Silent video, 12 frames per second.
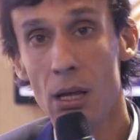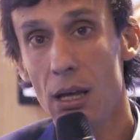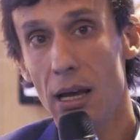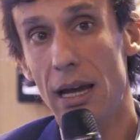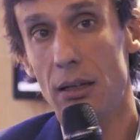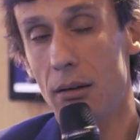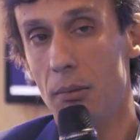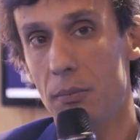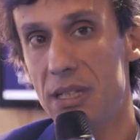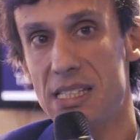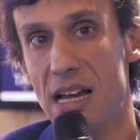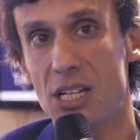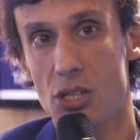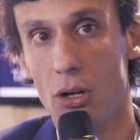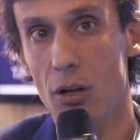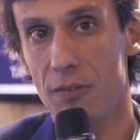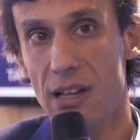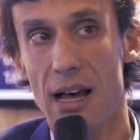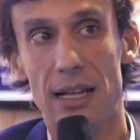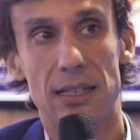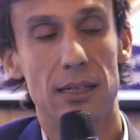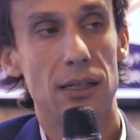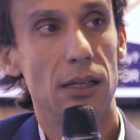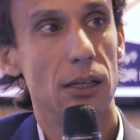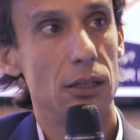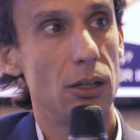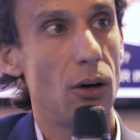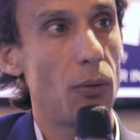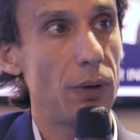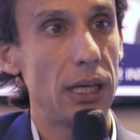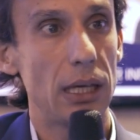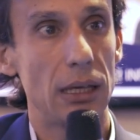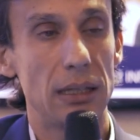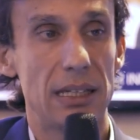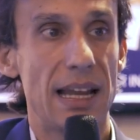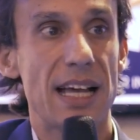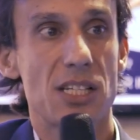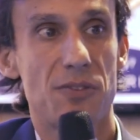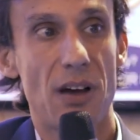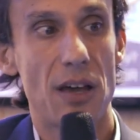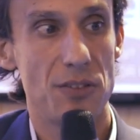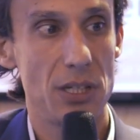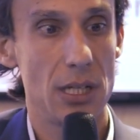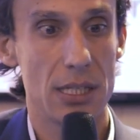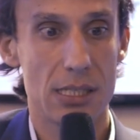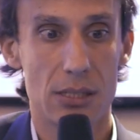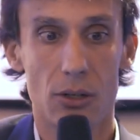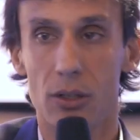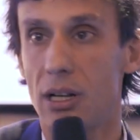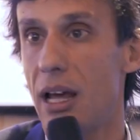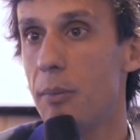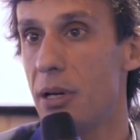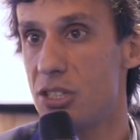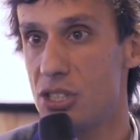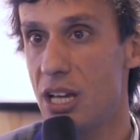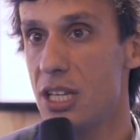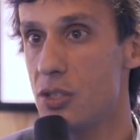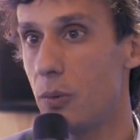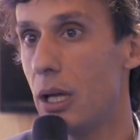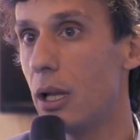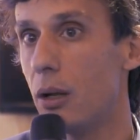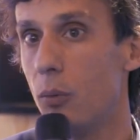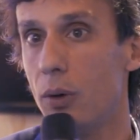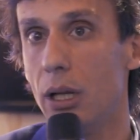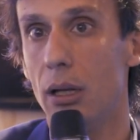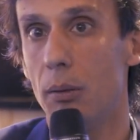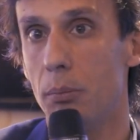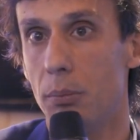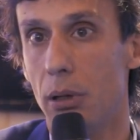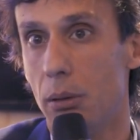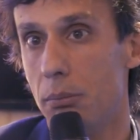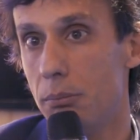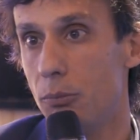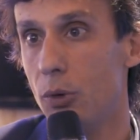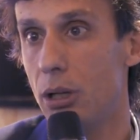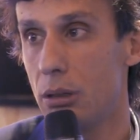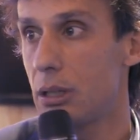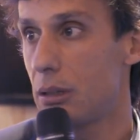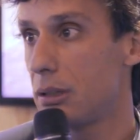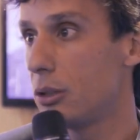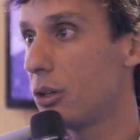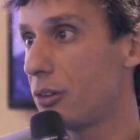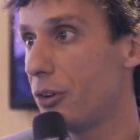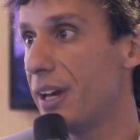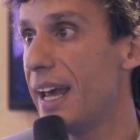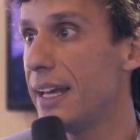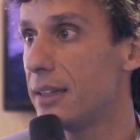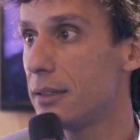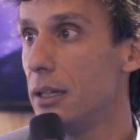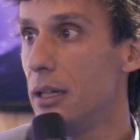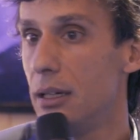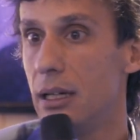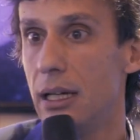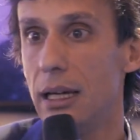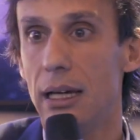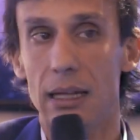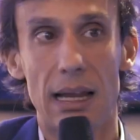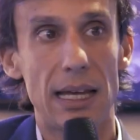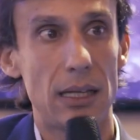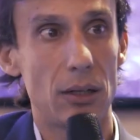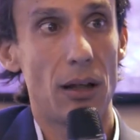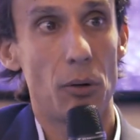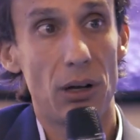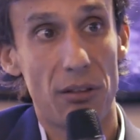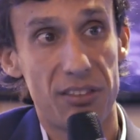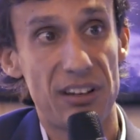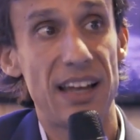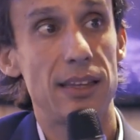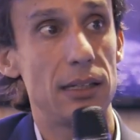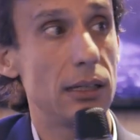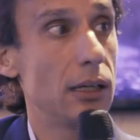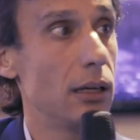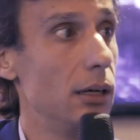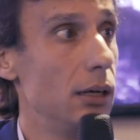and besides all of that, no, we in the next 5 years, no, climate change will create. Will threaten